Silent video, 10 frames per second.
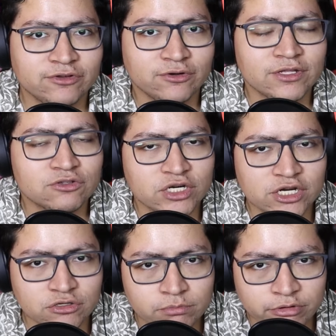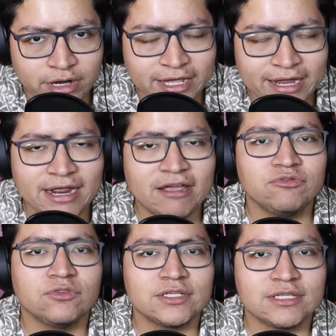the international break and
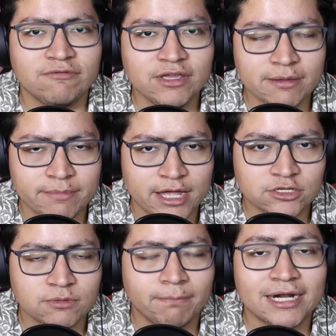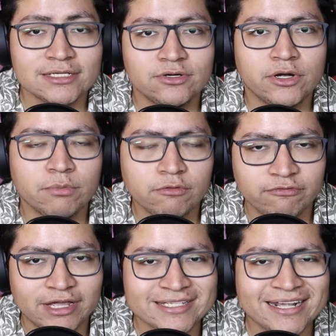after the Sevilla match, Barcelona will
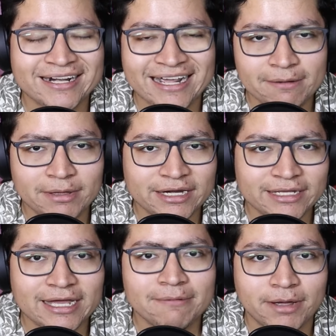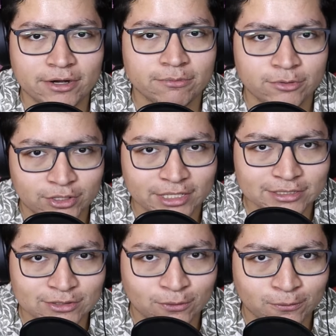face Real Madrid and Bayern Munich.
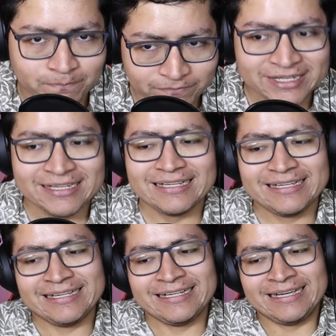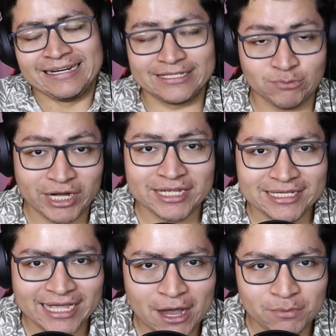So let's wait and
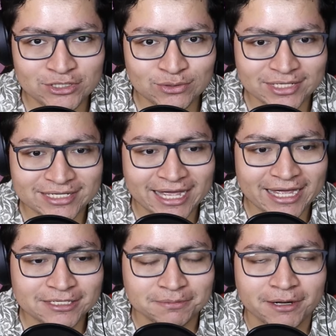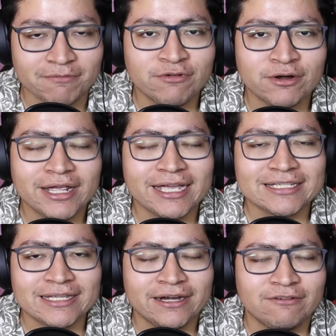see how we do this, guys, but I'm very
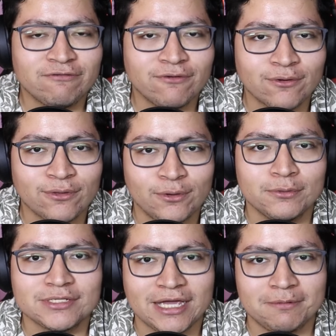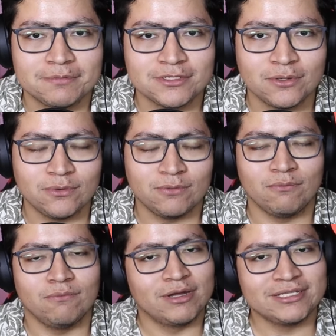excited for those games. So
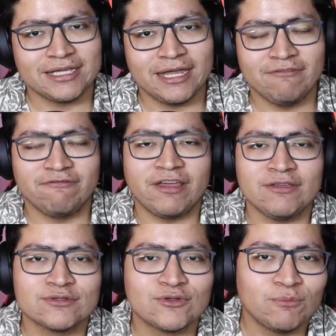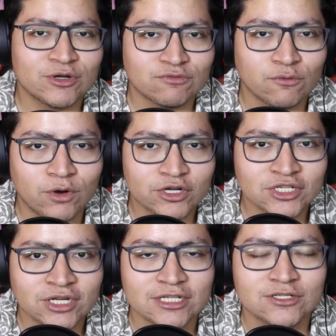once again, thank you so much for
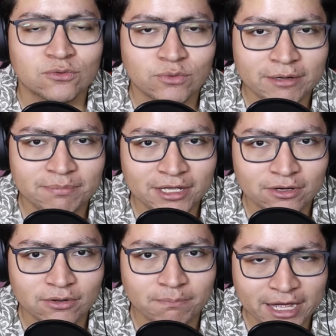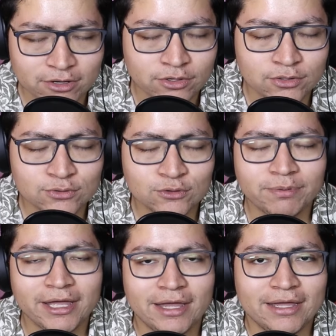watching. It's great being back on YouTube,
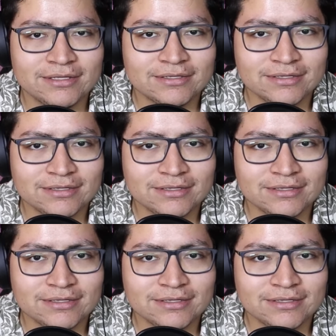and